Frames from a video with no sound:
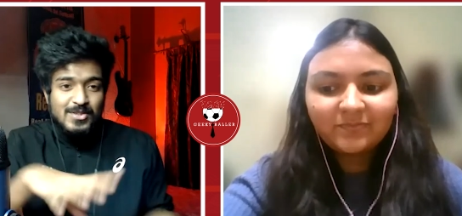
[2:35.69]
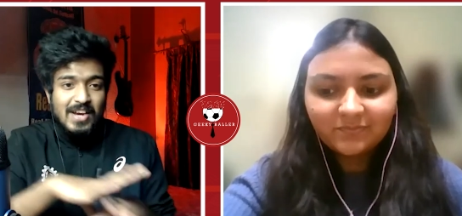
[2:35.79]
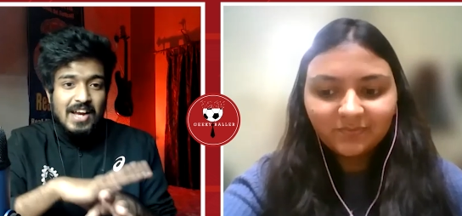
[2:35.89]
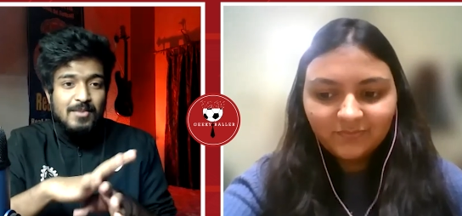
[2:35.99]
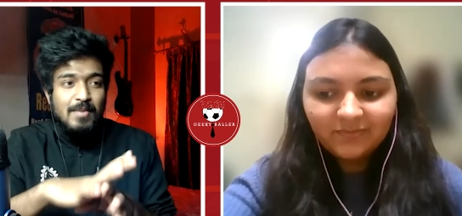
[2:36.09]

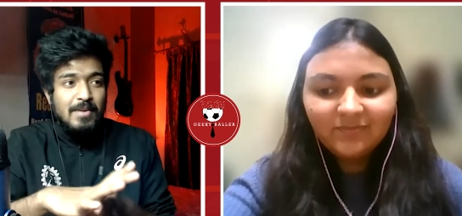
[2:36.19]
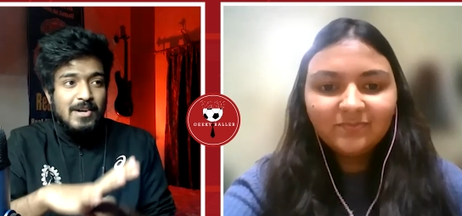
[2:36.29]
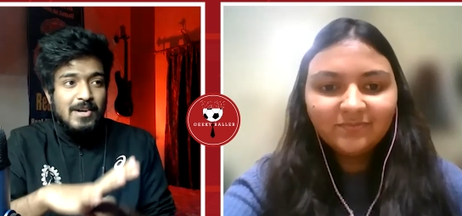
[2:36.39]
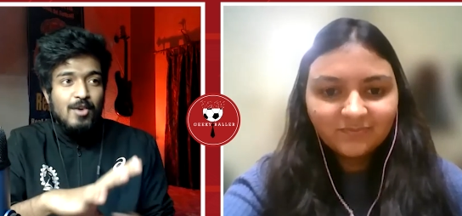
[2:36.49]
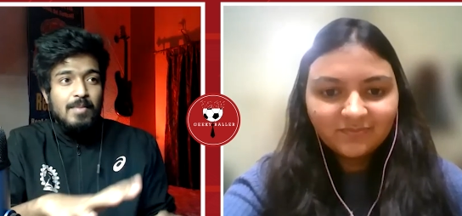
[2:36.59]
Speaker 1: So can you maybe
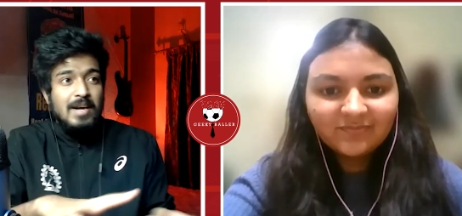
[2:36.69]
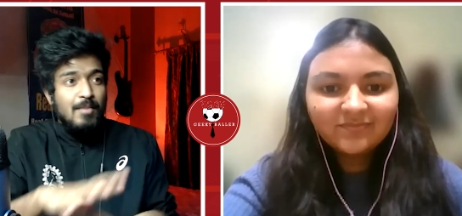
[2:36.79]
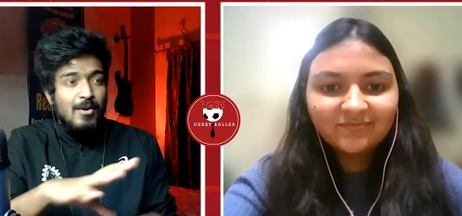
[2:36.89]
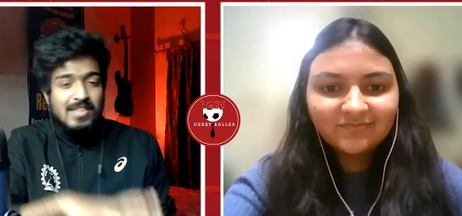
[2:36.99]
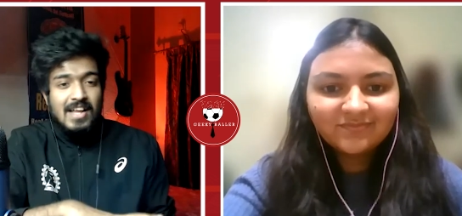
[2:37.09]
talk a bit
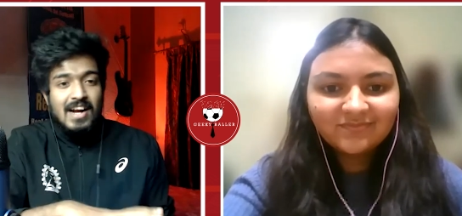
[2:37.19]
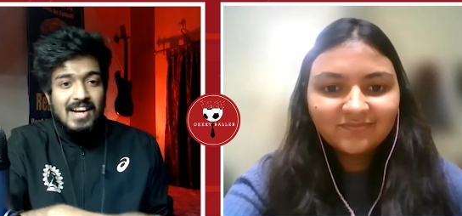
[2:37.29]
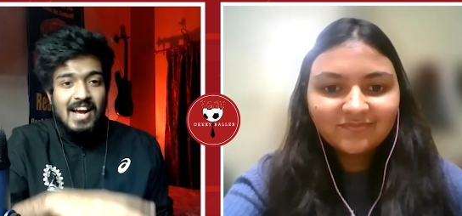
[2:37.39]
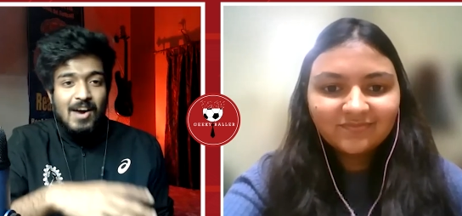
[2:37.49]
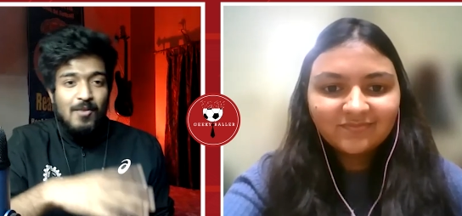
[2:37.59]
about
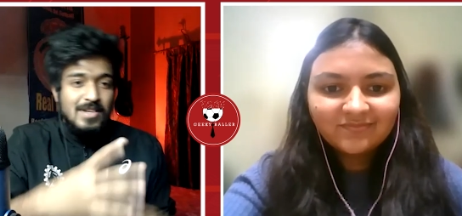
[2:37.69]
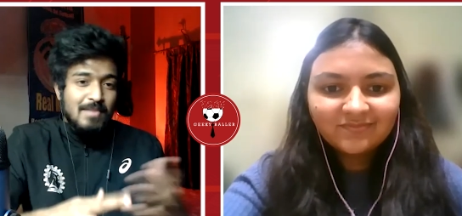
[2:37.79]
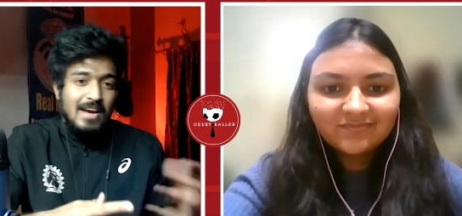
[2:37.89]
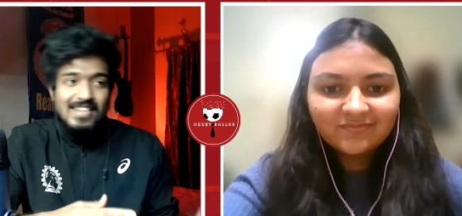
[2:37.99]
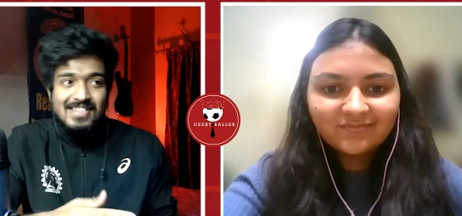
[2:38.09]
that, like how much
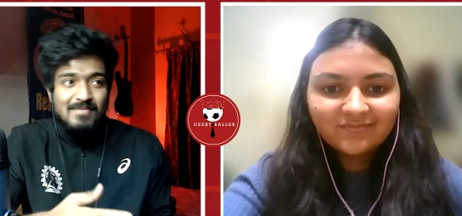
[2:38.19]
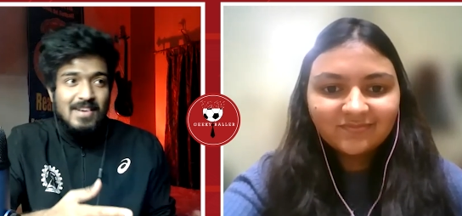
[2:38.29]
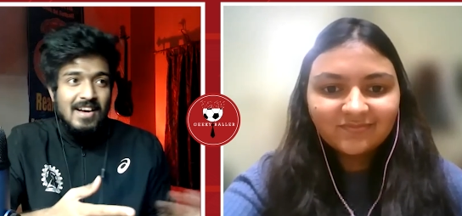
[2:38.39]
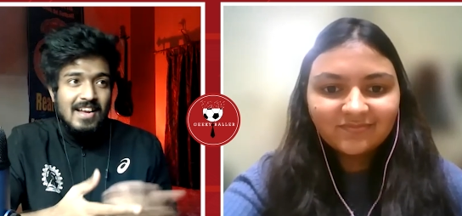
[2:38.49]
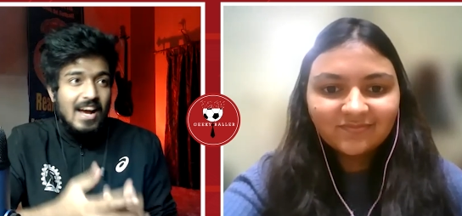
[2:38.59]
manage
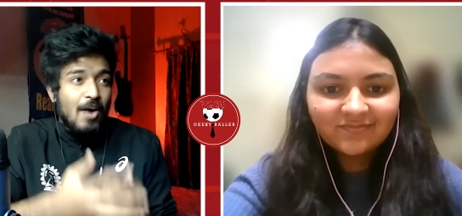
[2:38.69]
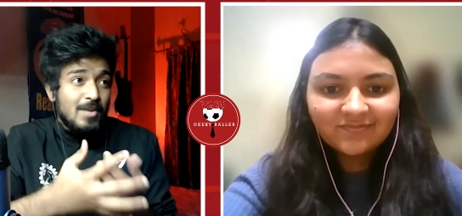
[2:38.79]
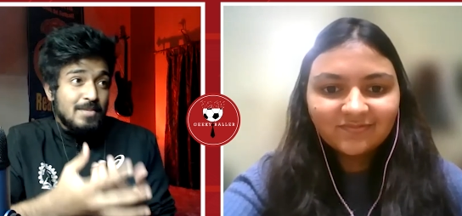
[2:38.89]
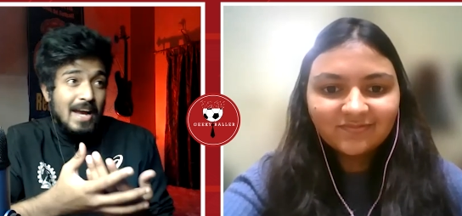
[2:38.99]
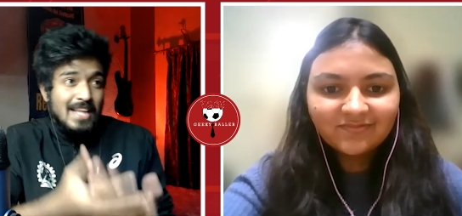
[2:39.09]
like how
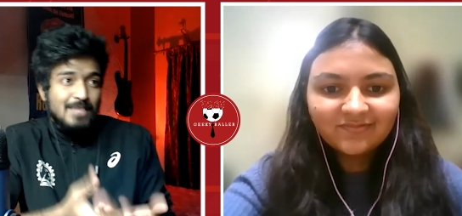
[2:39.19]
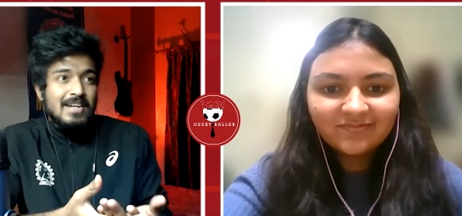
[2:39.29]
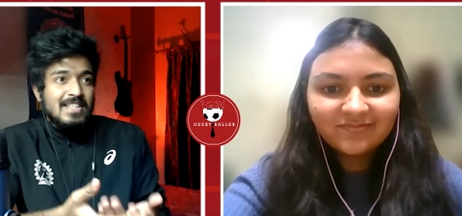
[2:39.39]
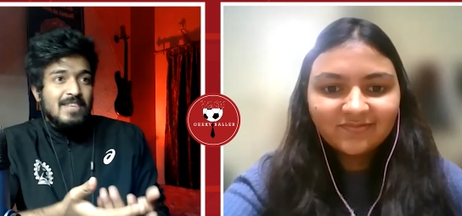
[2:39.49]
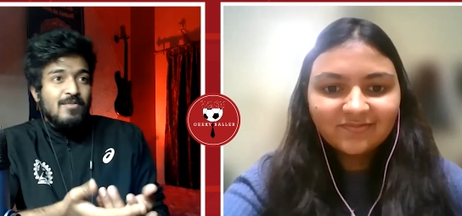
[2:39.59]
much
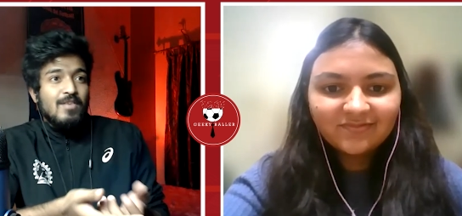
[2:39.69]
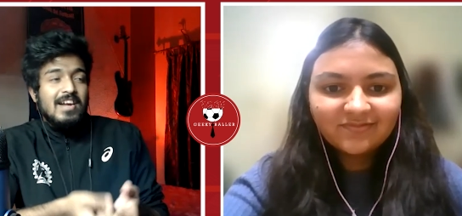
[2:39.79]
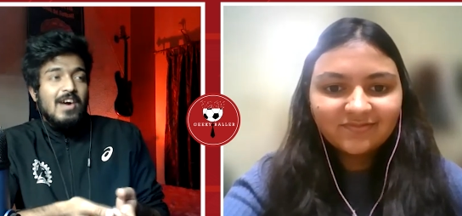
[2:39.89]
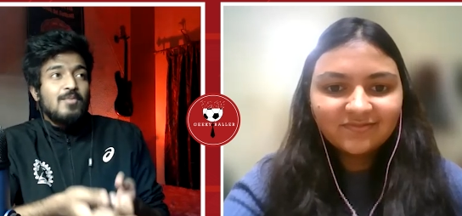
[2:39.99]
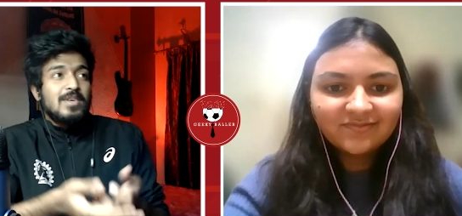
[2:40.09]
management is involved
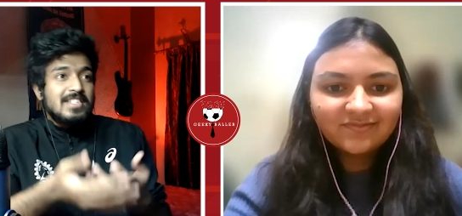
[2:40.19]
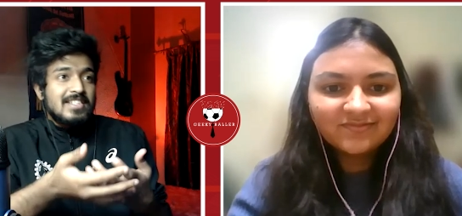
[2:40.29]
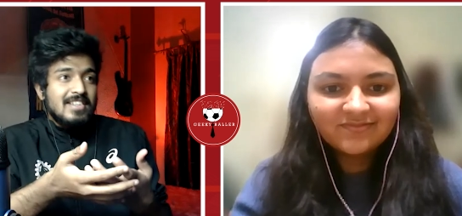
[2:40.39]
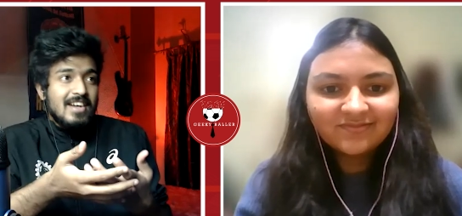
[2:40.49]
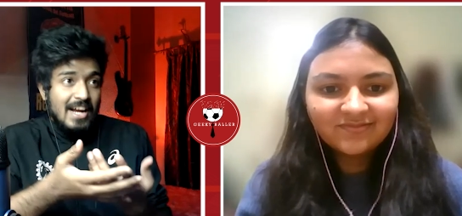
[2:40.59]
and how
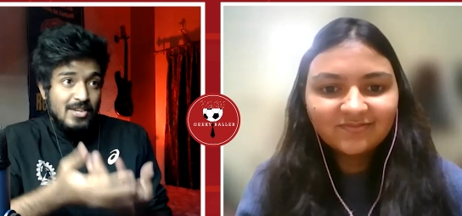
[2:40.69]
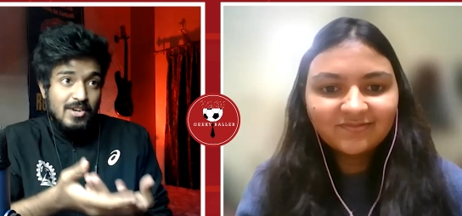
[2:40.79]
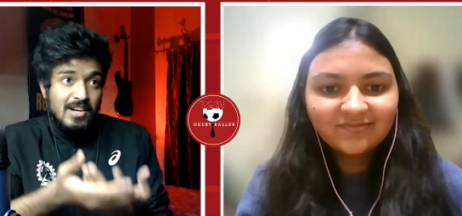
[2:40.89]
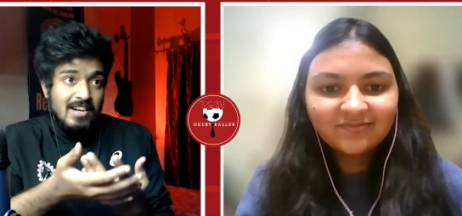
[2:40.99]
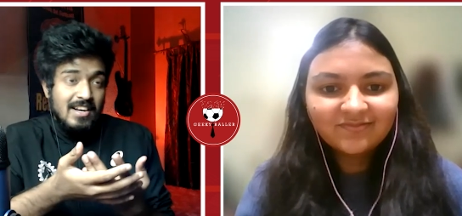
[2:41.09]
much
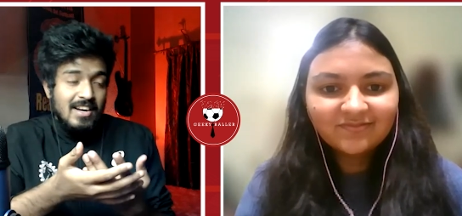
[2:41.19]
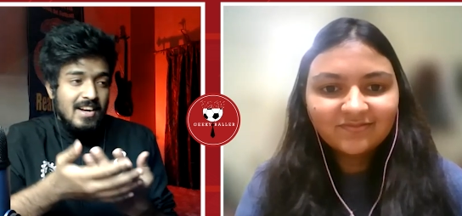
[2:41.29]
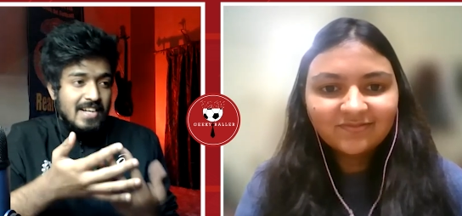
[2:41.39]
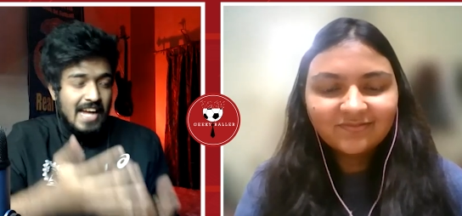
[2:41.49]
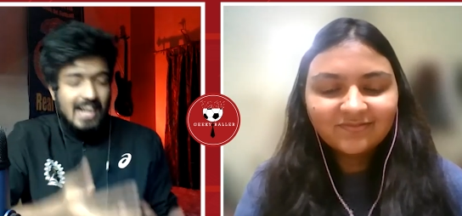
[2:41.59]
actual
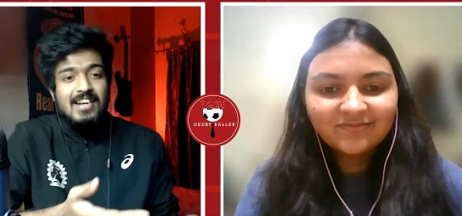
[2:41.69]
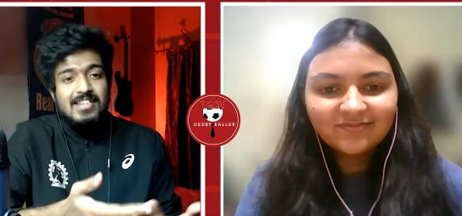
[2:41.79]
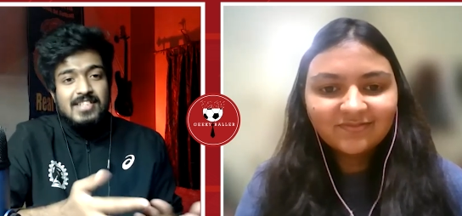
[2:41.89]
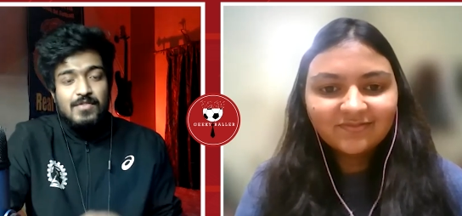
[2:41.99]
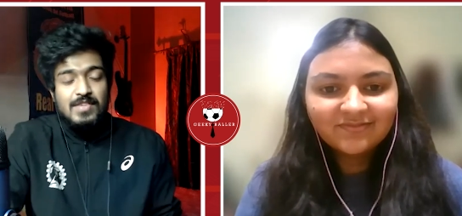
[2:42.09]

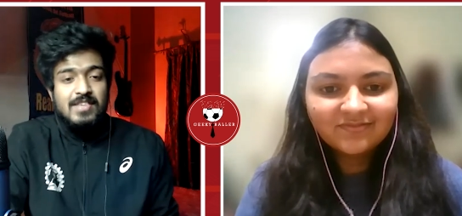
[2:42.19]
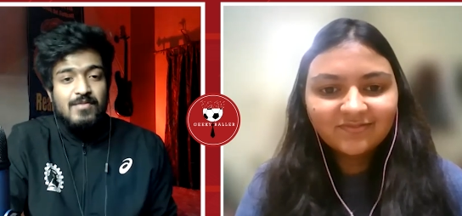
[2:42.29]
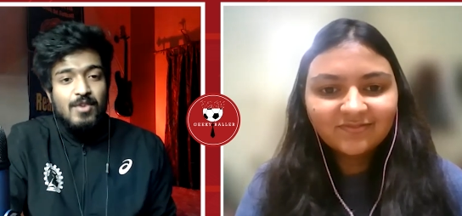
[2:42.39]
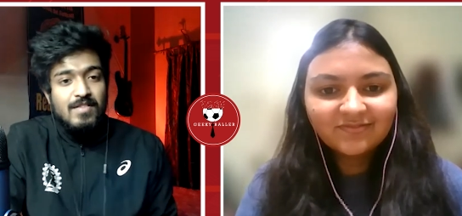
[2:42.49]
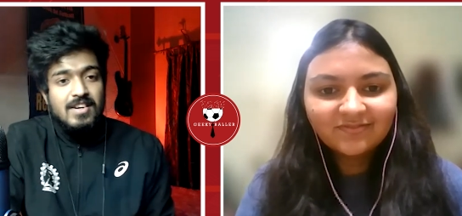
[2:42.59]
technical stuff is
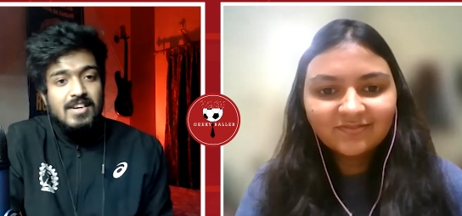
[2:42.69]
involved?